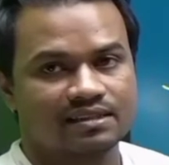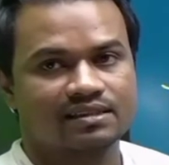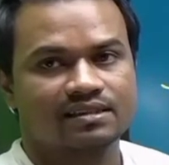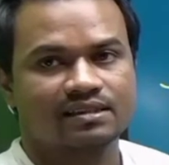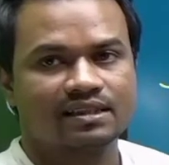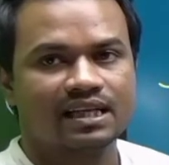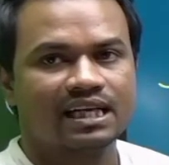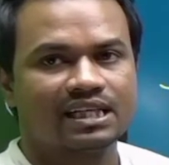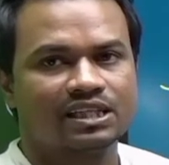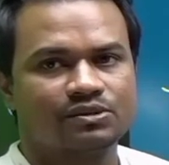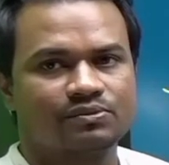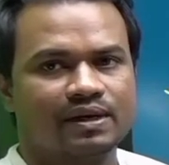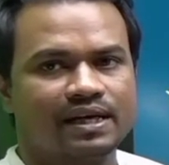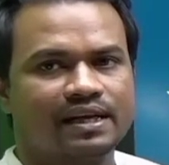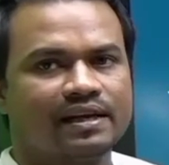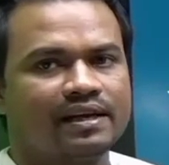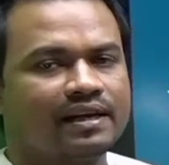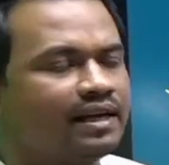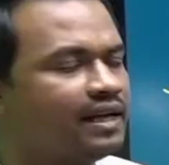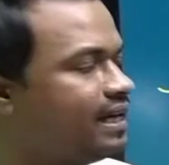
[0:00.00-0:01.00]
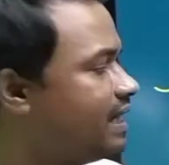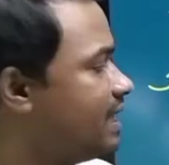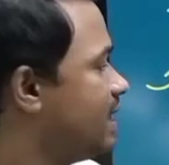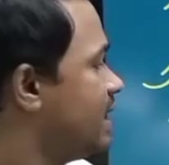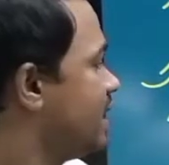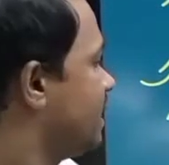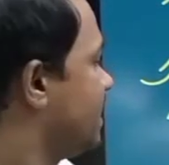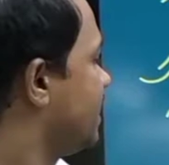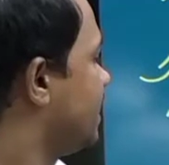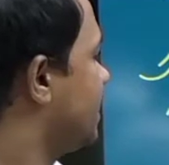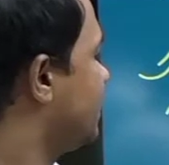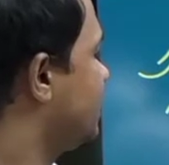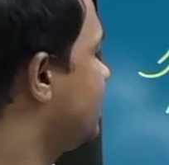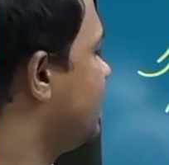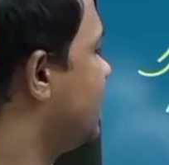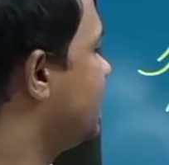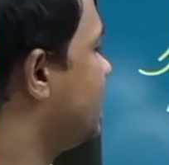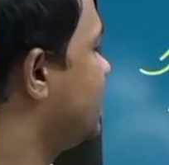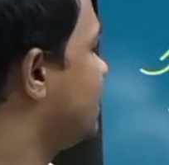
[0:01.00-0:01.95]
That is why that is